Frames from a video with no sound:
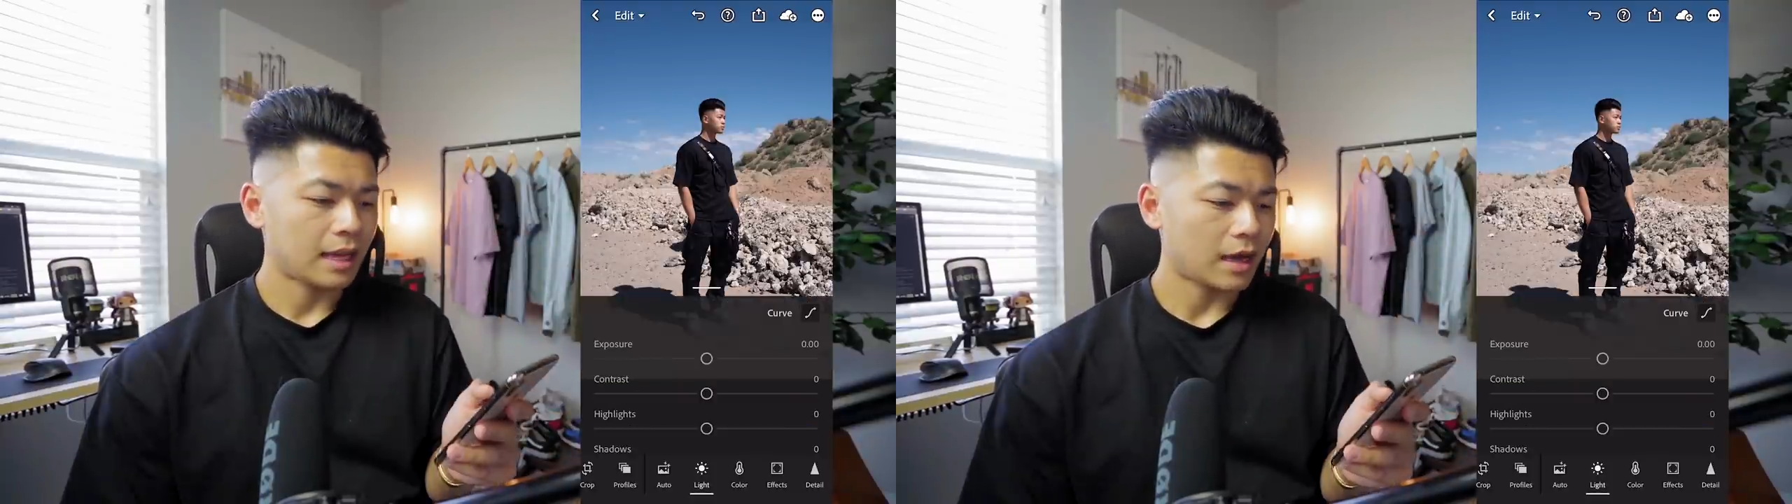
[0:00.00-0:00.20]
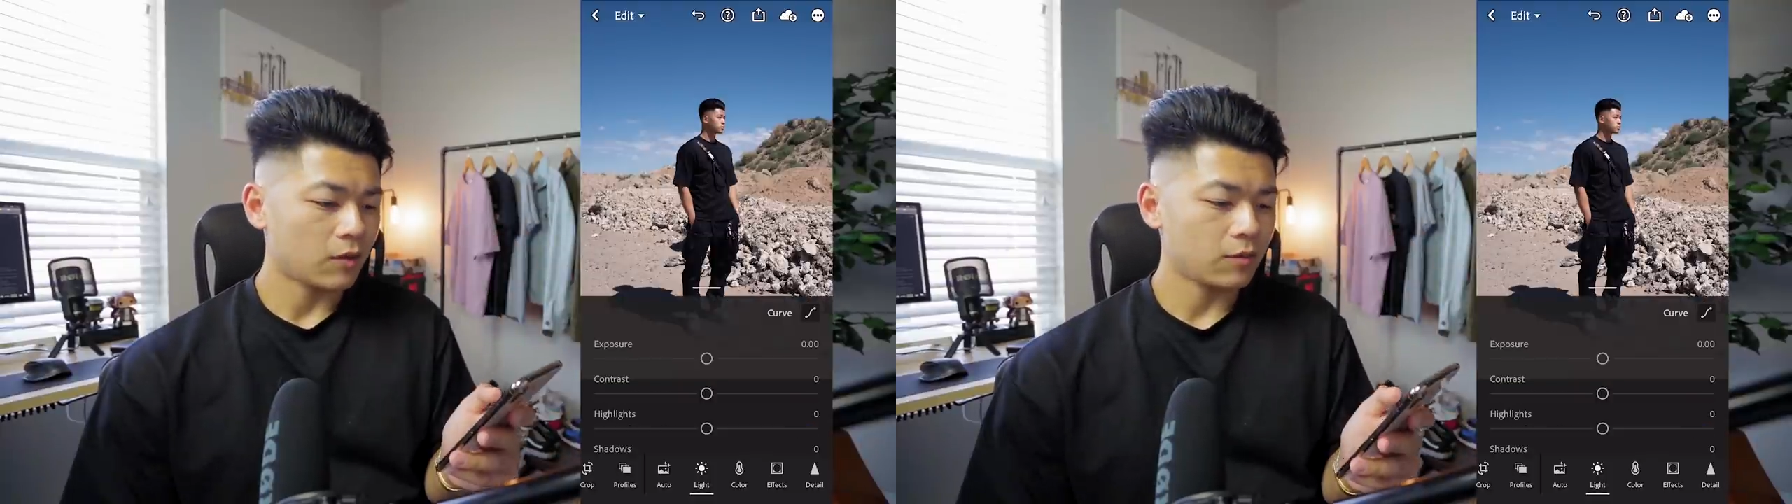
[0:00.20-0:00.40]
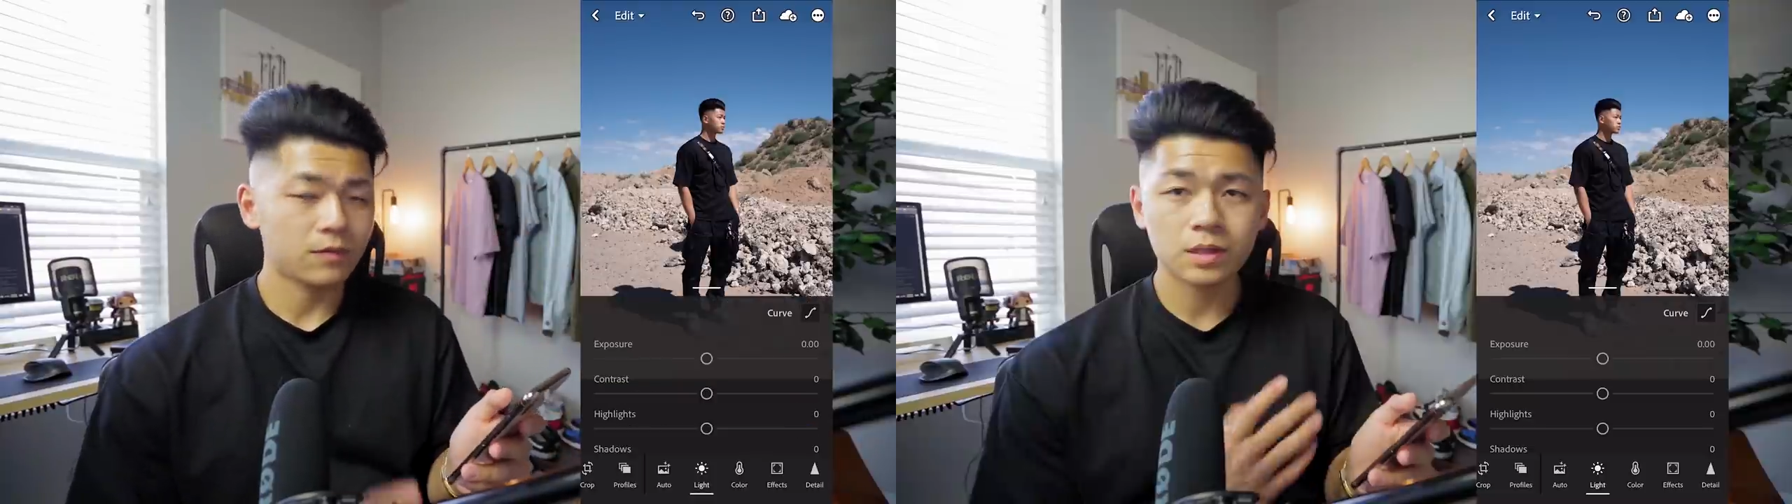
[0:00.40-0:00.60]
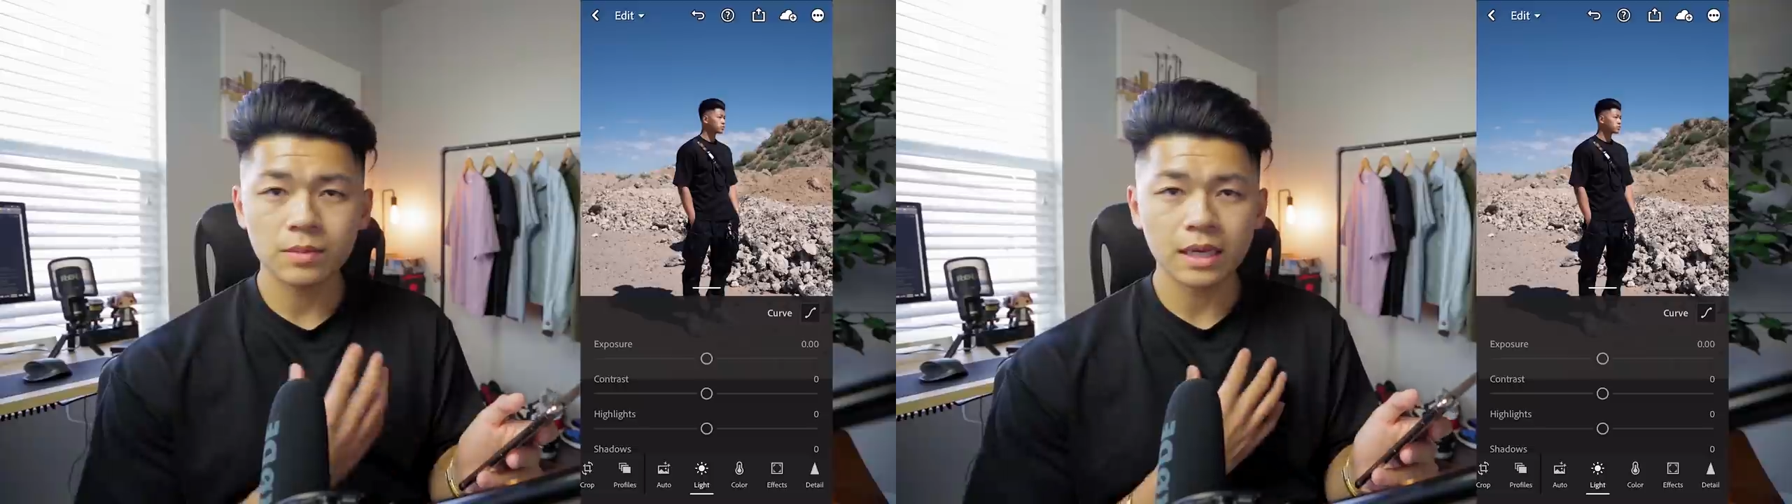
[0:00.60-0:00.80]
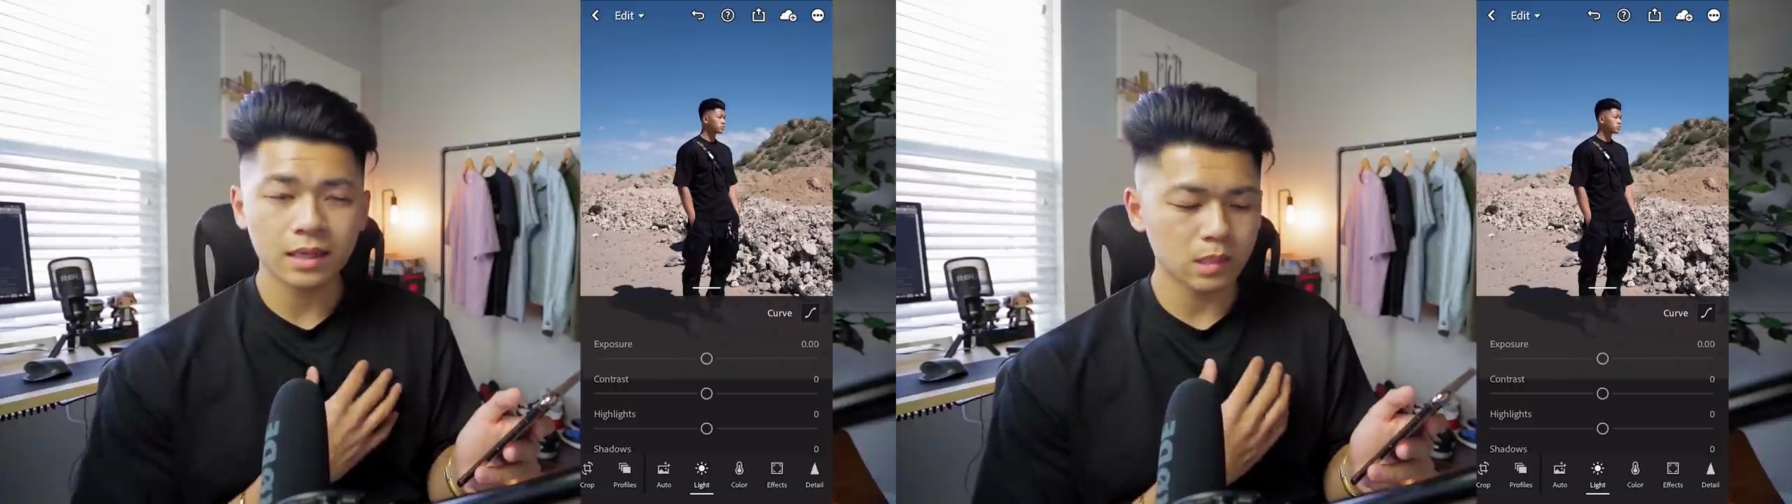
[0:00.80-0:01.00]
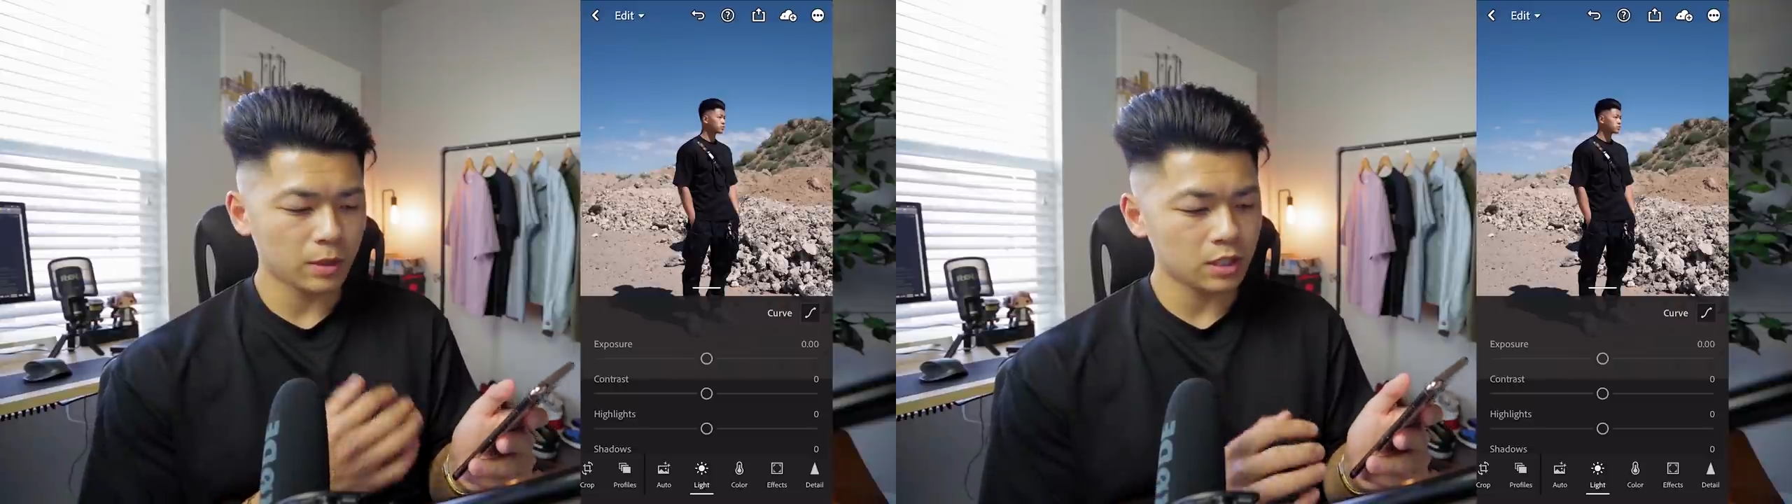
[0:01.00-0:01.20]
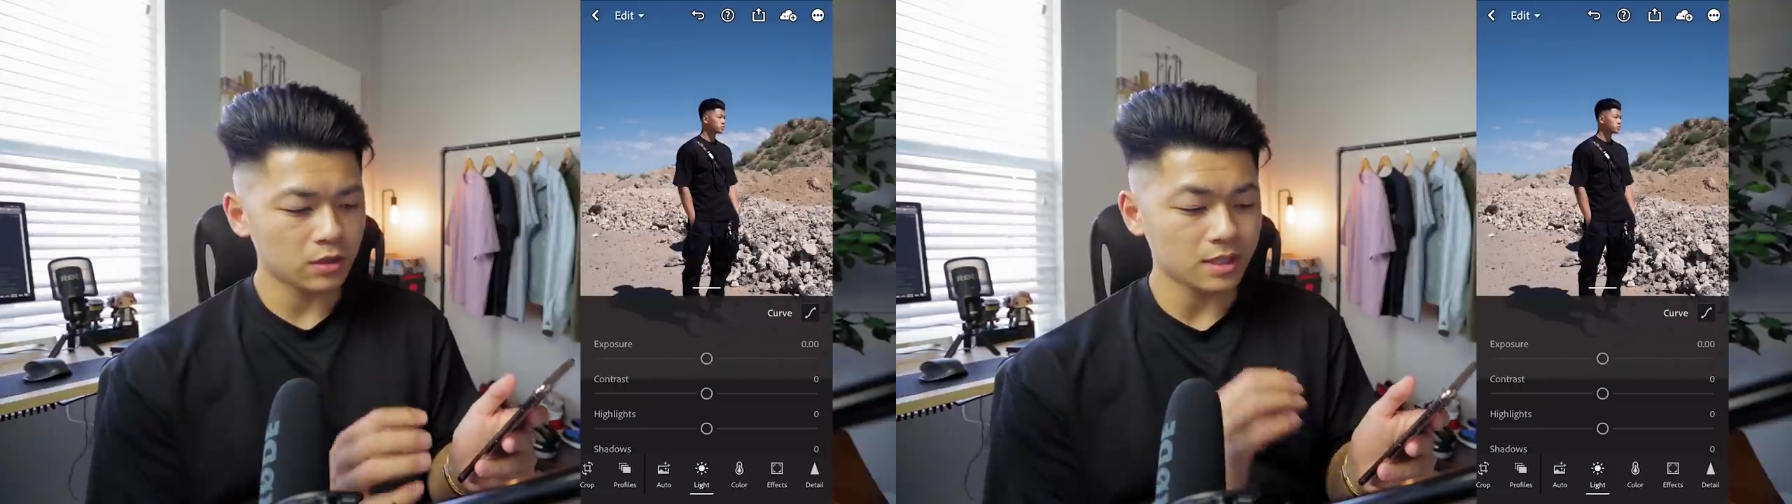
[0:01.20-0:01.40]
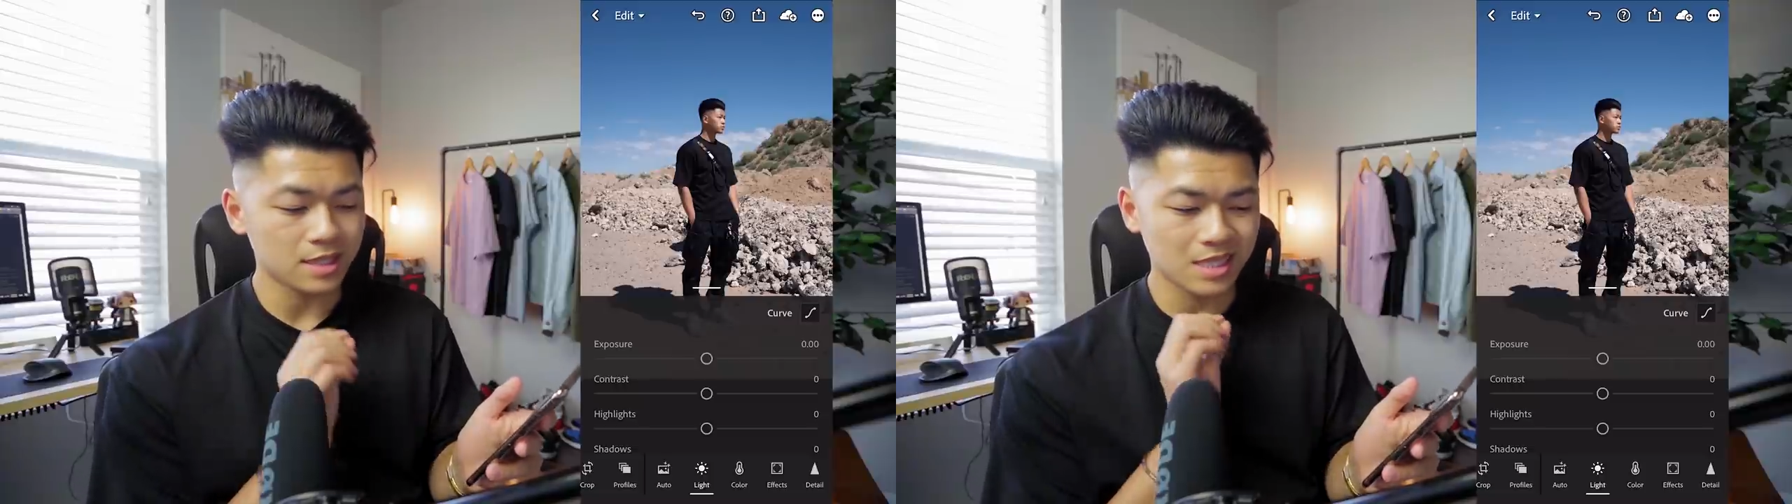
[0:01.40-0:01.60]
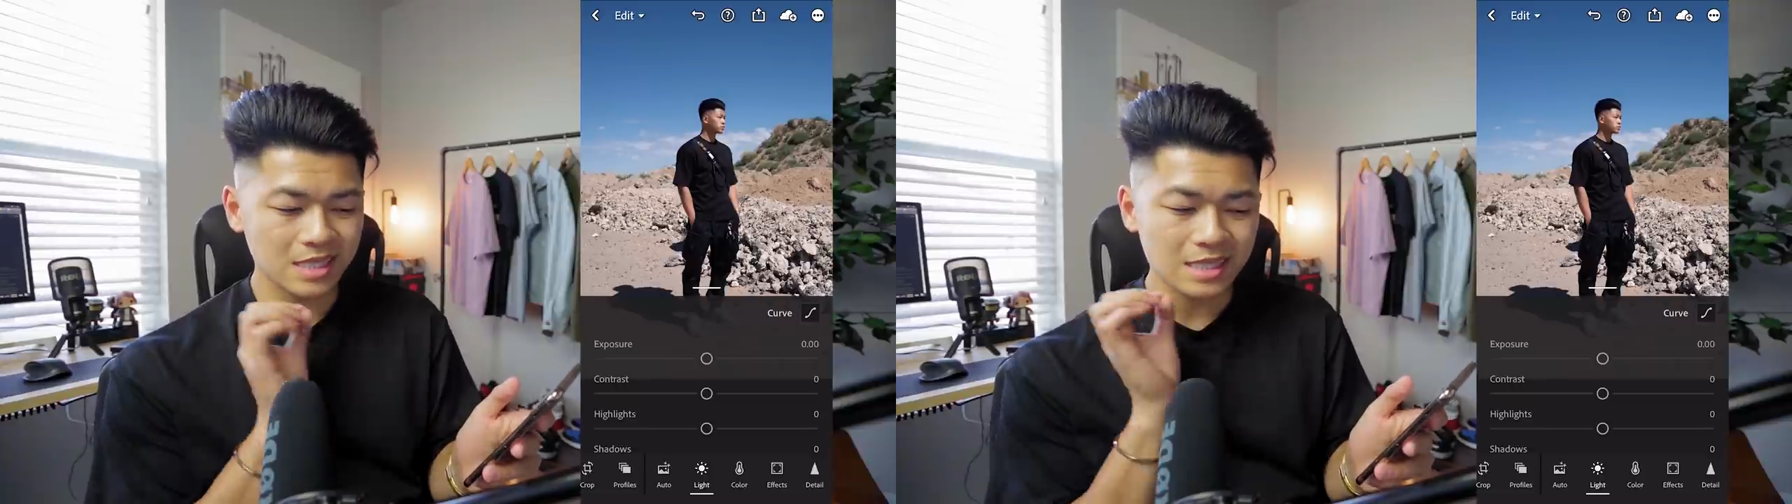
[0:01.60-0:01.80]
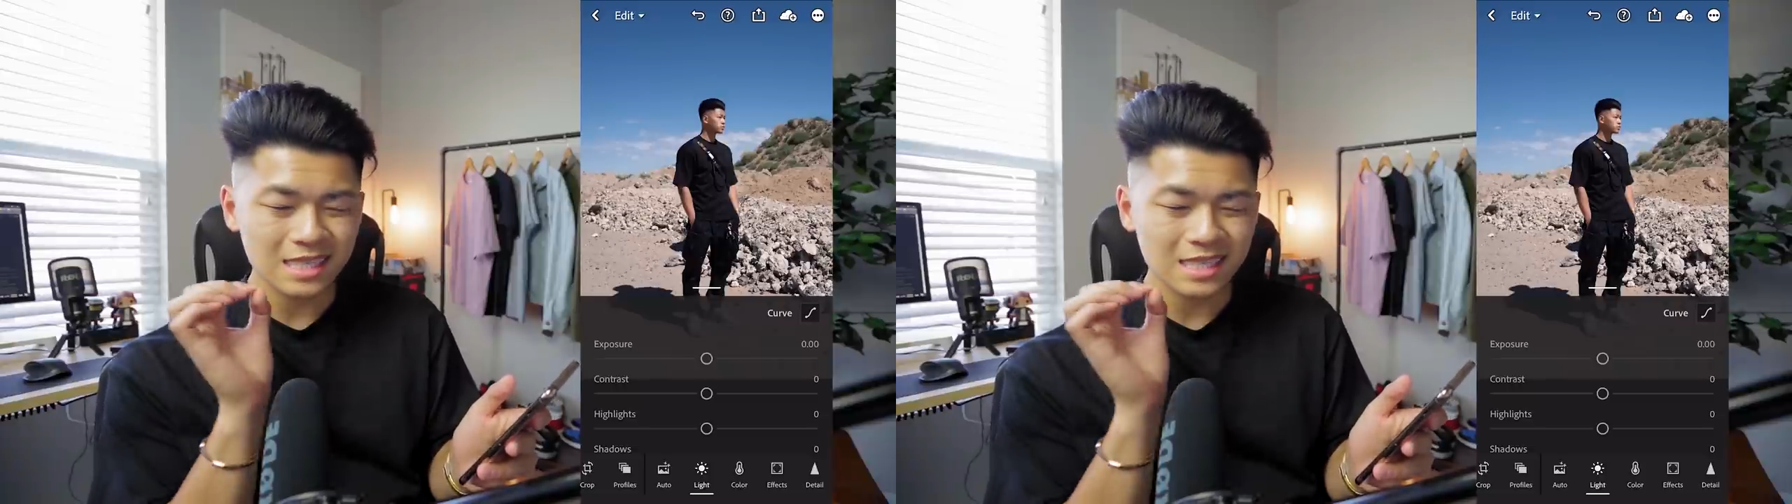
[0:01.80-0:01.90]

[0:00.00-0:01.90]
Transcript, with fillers: Now, to me, this picture is